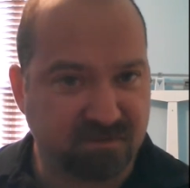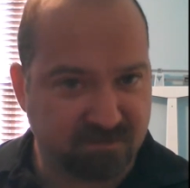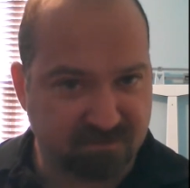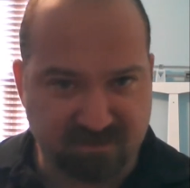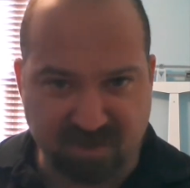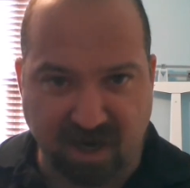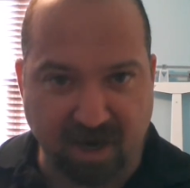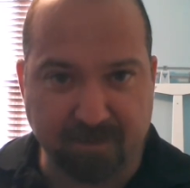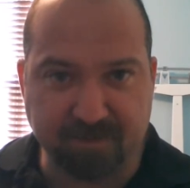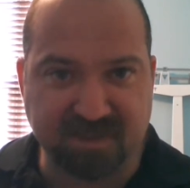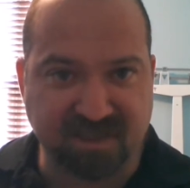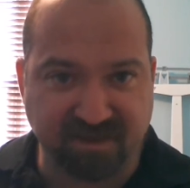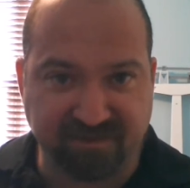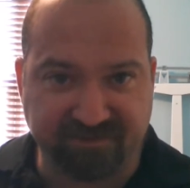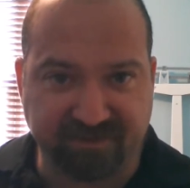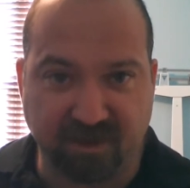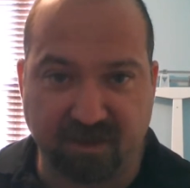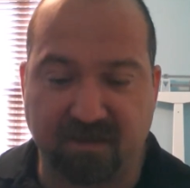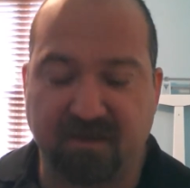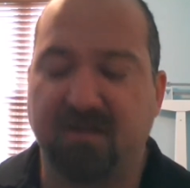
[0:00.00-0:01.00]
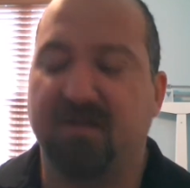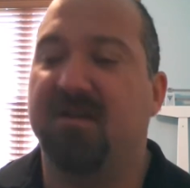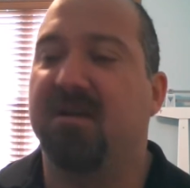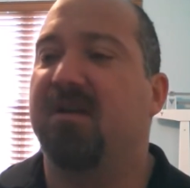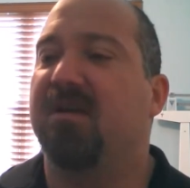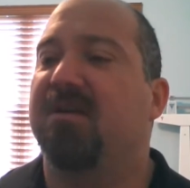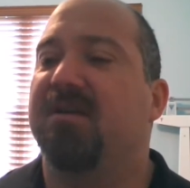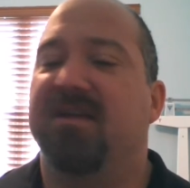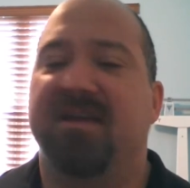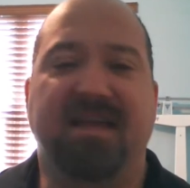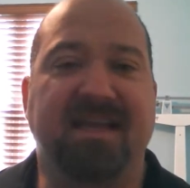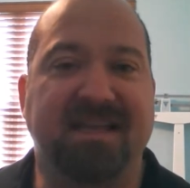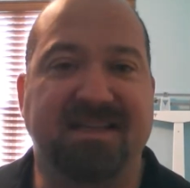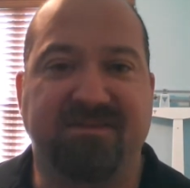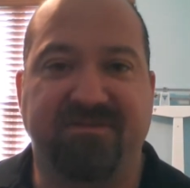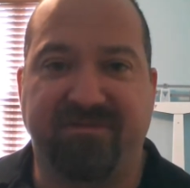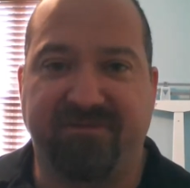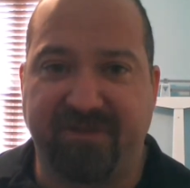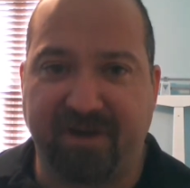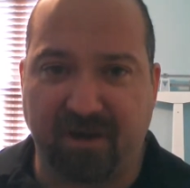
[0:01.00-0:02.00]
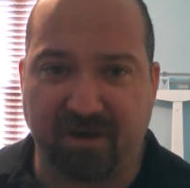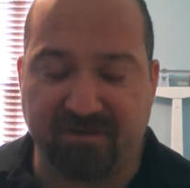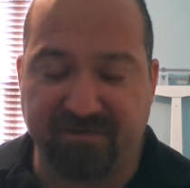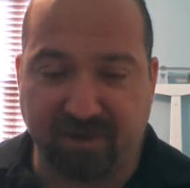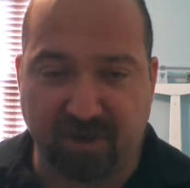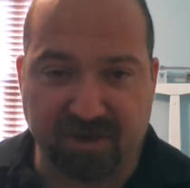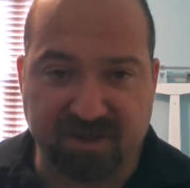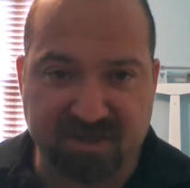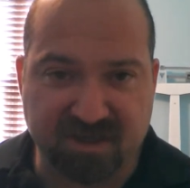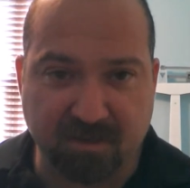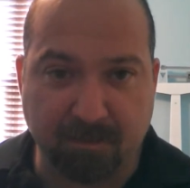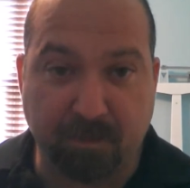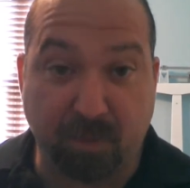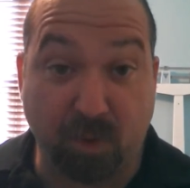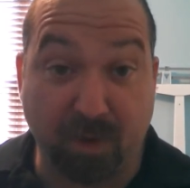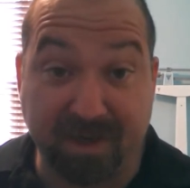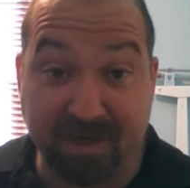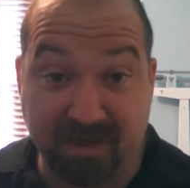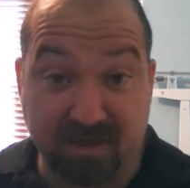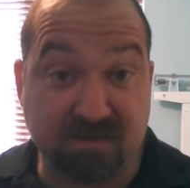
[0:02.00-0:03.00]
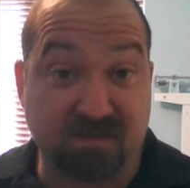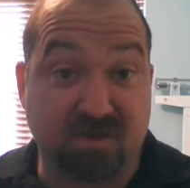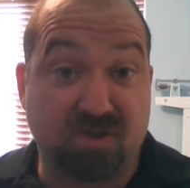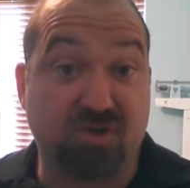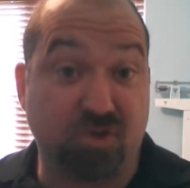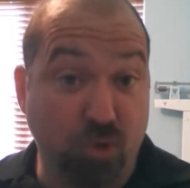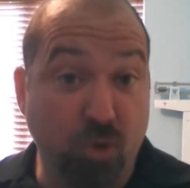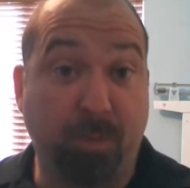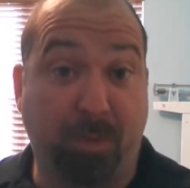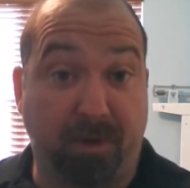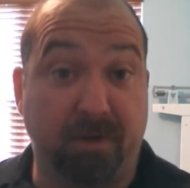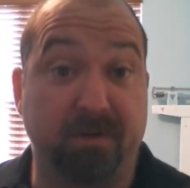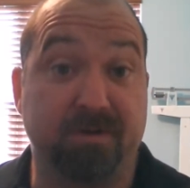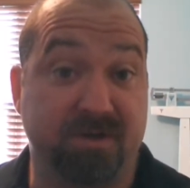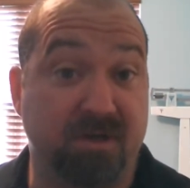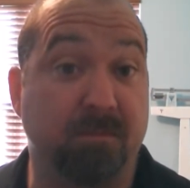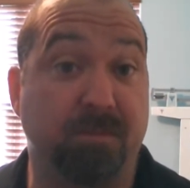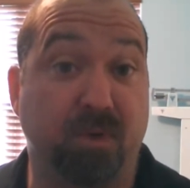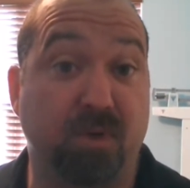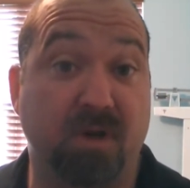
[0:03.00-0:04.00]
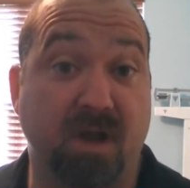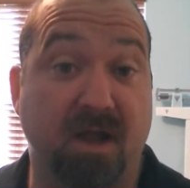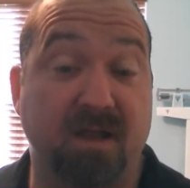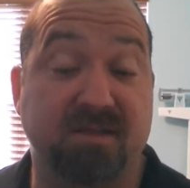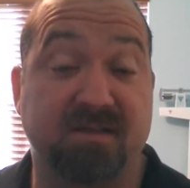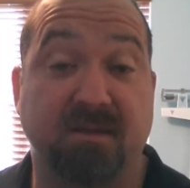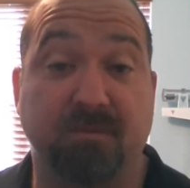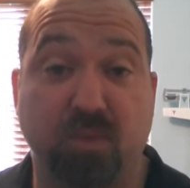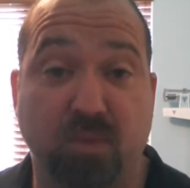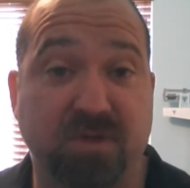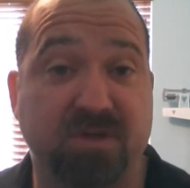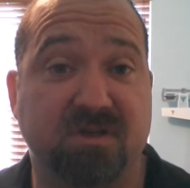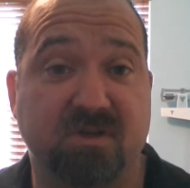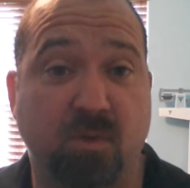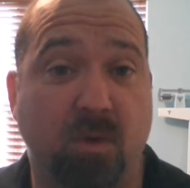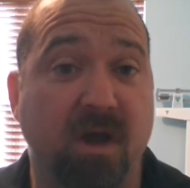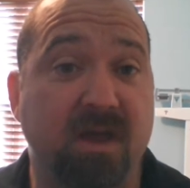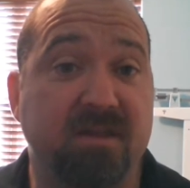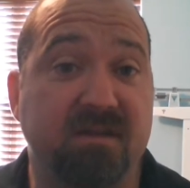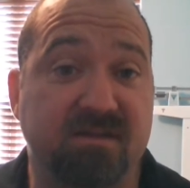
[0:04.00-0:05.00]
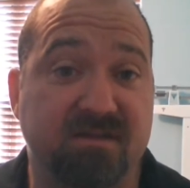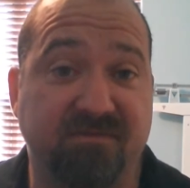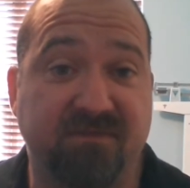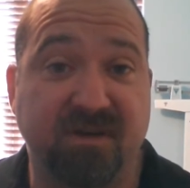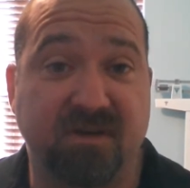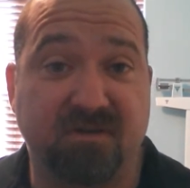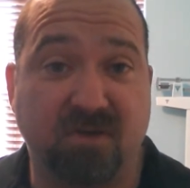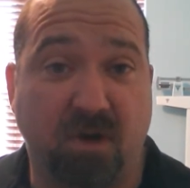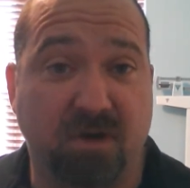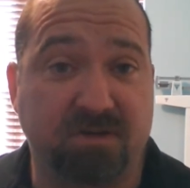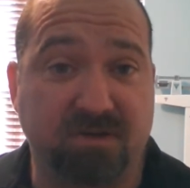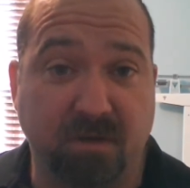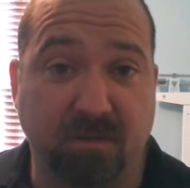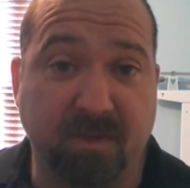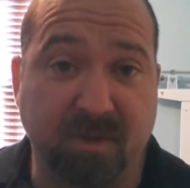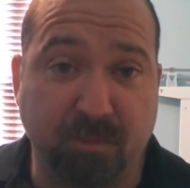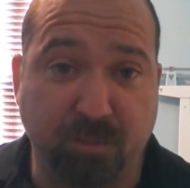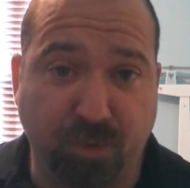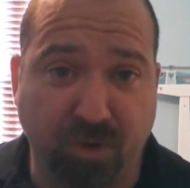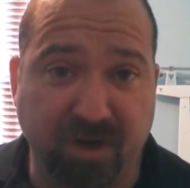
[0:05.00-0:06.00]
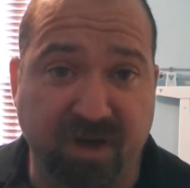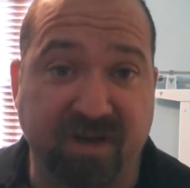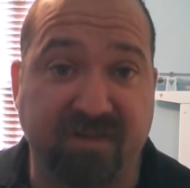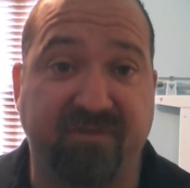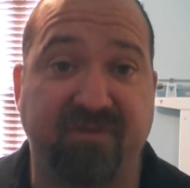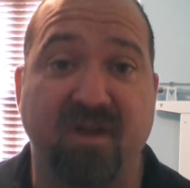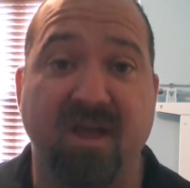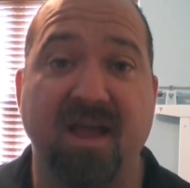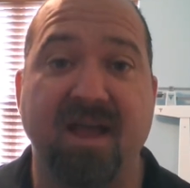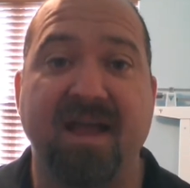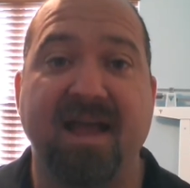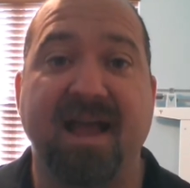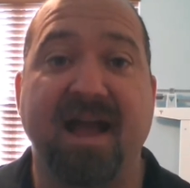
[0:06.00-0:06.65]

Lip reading: times lifted. It's very, very simple. It is a super simple concept, which is why this talk's going to be brief.